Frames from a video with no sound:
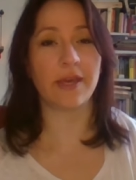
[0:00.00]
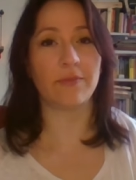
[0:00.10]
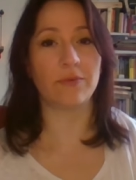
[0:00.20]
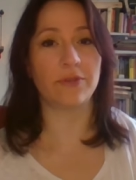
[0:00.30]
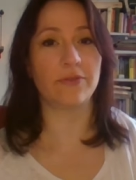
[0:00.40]
I
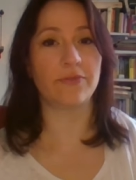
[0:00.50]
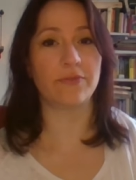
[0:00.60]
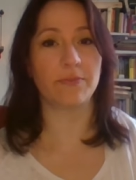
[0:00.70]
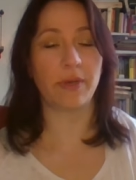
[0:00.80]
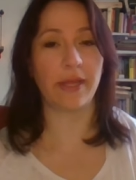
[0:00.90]
would have
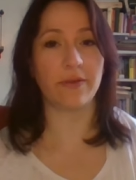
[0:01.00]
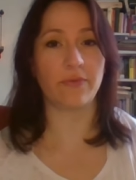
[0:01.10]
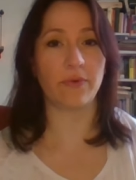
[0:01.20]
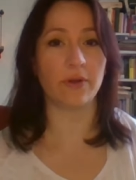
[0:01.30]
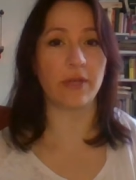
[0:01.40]
plan
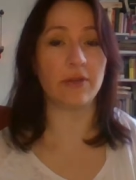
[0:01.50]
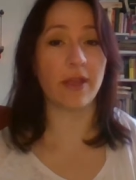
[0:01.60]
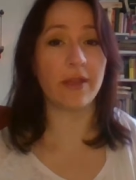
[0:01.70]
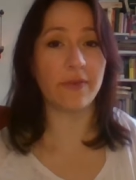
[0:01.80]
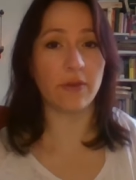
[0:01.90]
for
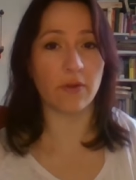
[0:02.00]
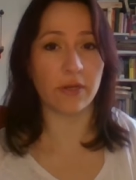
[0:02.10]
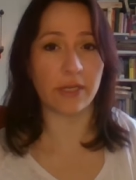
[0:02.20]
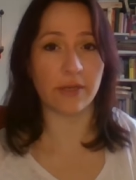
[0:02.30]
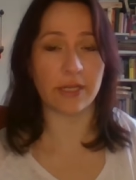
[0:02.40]
arriving
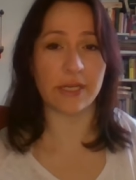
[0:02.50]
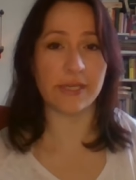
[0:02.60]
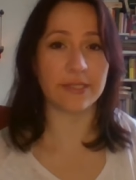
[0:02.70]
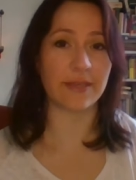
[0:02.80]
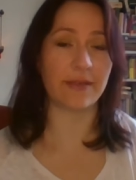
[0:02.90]
earlier at
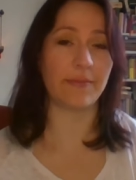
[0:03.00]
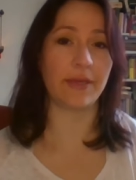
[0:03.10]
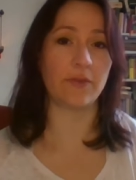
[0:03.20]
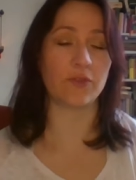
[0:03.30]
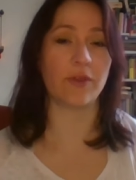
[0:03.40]
least and
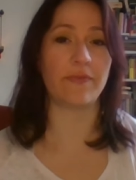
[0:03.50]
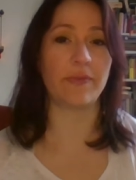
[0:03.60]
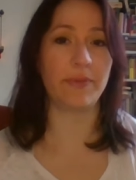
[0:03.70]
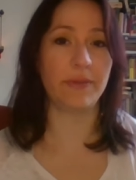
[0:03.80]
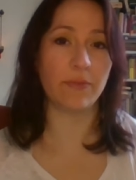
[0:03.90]
making sure I have
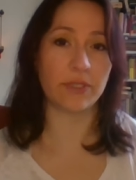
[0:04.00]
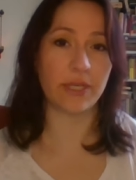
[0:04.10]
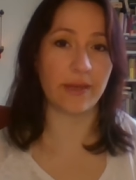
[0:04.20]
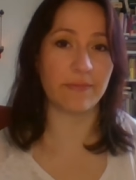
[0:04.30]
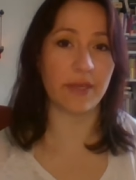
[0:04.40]
a bit more
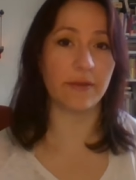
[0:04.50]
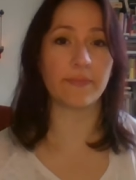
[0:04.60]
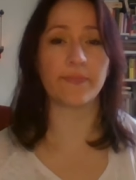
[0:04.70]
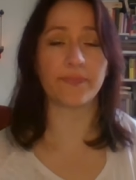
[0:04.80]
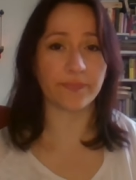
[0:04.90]
time
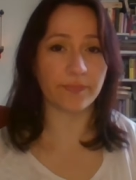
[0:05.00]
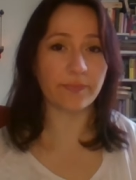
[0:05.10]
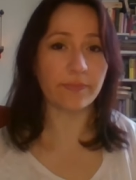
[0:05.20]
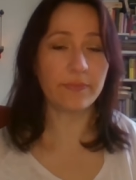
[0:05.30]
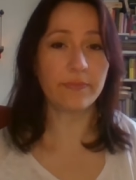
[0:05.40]
there.
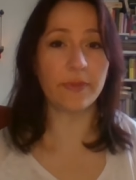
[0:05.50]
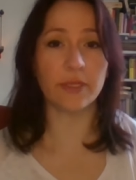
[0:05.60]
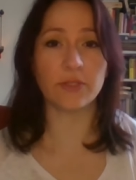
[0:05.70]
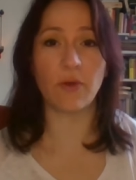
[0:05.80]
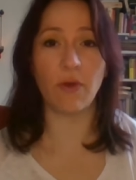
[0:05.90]

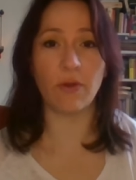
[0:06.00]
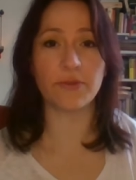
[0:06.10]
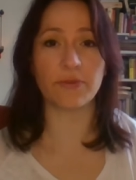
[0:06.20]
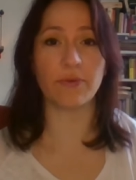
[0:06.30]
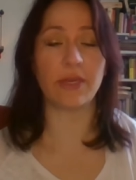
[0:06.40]
So all
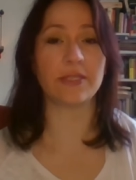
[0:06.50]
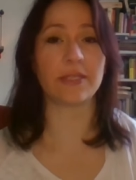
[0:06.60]
three